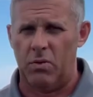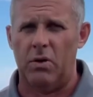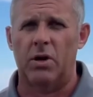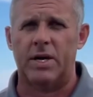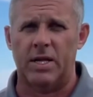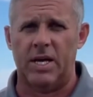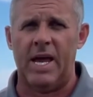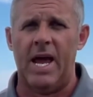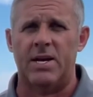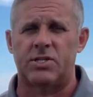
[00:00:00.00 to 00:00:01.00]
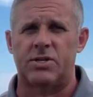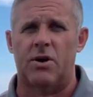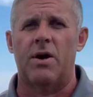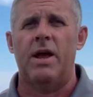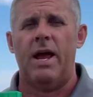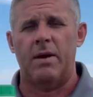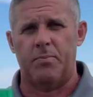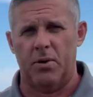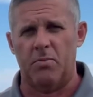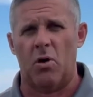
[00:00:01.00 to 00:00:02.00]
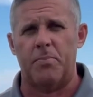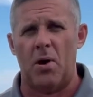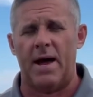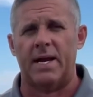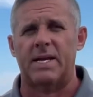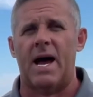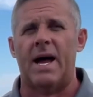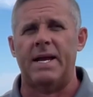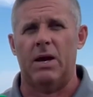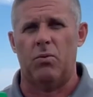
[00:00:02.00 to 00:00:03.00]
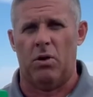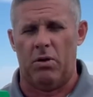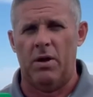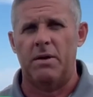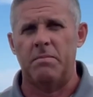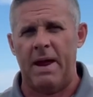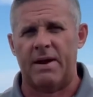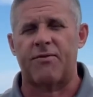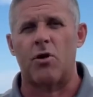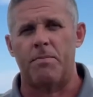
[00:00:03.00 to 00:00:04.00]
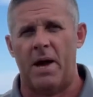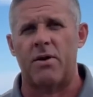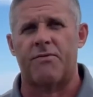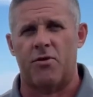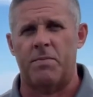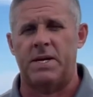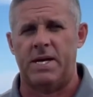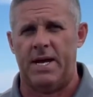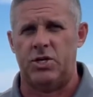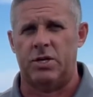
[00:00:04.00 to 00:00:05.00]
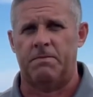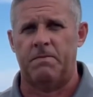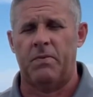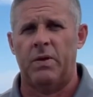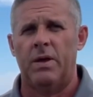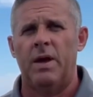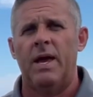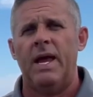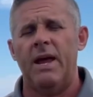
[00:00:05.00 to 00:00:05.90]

Look at the canister and put more product on. It will make for a better fermentation.